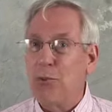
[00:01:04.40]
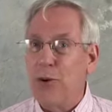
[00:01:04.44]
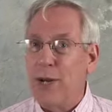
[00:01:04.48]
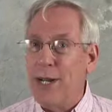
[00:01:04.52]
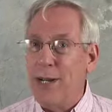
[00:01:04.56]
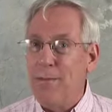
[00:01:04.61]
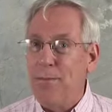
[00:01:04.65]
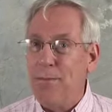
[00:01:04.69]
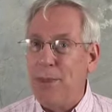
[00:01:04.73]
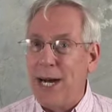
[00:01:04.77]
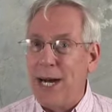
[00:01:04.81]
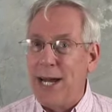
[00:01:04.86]

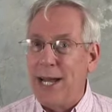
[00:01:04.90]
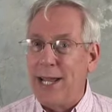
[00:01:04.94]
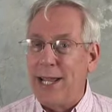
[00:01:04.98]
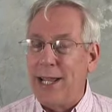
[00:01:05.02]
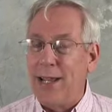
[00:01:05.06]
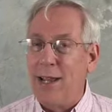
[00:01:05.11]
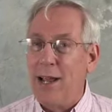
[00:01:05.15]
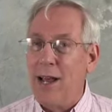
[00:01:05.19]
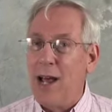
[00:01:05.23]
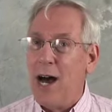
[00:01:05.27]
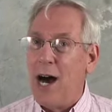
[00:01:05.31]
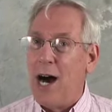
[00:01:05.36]
Print
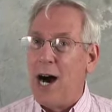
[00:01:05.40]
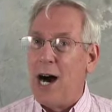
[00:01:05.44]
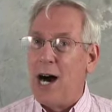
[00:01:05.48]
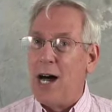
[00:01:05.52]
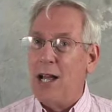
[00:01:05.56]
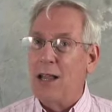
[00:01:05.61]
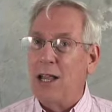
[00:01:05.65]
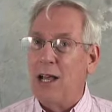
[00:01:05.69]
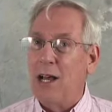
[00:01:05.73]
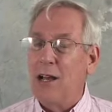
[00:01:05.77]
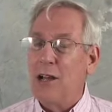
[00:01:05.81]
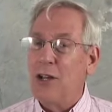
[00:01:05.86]
Buying
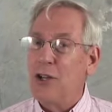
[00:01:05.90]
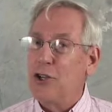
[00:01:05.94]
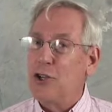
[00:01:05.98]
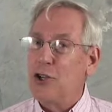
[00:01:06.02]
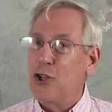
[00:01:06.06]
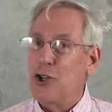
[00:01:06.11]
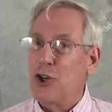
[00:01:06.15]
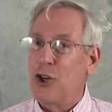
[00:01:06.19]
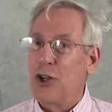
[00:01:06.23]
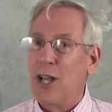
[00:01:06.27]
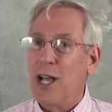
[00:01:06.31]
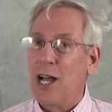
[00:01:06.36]
a la
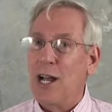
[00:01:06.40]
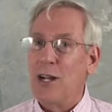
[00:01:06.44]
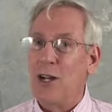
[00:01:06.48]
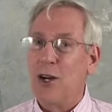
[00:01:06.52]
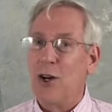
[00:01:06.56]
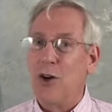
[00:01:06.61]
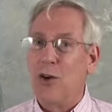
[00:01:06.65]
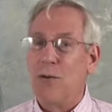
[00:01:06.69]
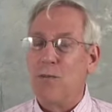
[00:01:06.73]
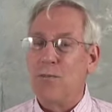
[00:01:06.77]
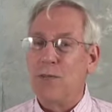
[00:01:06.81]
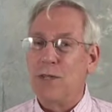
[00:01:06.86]
Sherlock
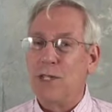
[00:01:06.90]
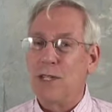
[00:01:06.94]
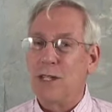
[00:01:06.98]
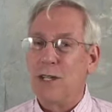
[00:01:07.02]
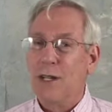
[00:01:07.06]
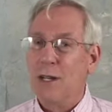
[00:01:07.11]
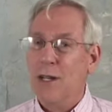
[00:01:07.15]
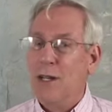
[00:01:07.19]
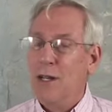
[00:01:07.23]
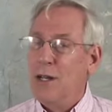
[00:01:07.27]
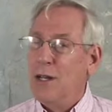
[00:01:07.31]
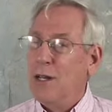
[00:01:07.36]
Holmes.
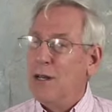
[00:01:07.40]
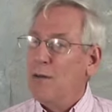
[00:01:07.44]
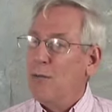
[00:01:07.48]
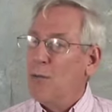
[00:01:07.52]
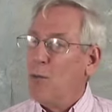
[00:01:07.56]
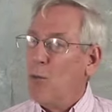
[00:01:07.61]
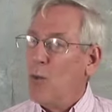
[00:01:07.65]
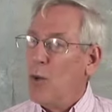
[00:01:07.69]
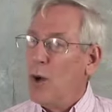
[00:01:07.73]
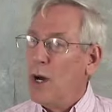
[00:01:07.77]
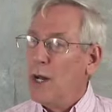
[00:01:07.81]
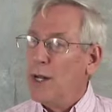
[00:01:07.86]

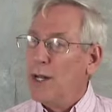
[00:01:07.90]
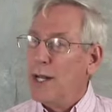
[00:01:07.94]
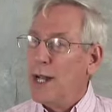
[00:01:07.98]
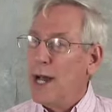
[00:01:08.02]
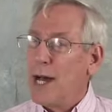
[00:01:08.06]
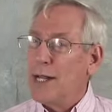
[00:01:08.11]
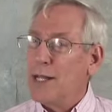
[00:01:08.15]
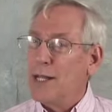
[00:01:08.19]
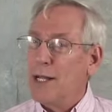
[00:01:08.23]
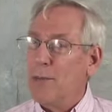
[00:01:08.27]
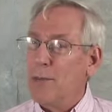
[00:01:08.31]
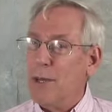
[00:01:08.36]
One
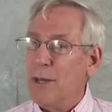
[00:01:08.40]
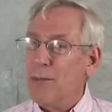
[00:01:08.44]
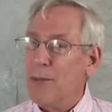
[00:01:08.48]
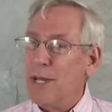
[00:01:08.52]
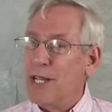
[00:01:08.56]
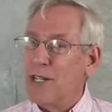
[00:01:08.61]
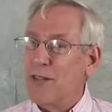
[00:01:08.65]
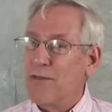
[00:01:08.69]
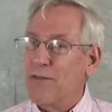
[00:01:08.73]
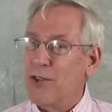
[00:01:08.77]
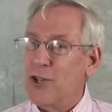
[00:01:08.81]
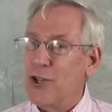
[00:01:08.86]
not to be
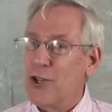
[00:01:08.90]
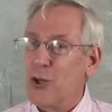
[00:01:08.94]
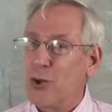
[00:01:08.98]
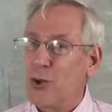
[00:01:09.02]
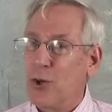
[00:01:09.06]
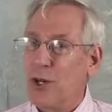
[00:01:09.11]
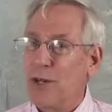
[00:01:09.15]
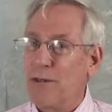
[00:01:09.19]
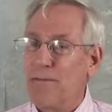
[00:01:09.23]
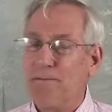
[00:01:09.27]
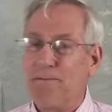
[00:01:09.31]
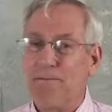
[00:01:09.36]
missed for
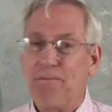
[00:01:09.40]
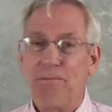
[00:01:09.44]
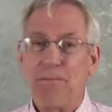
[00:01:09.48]
sure.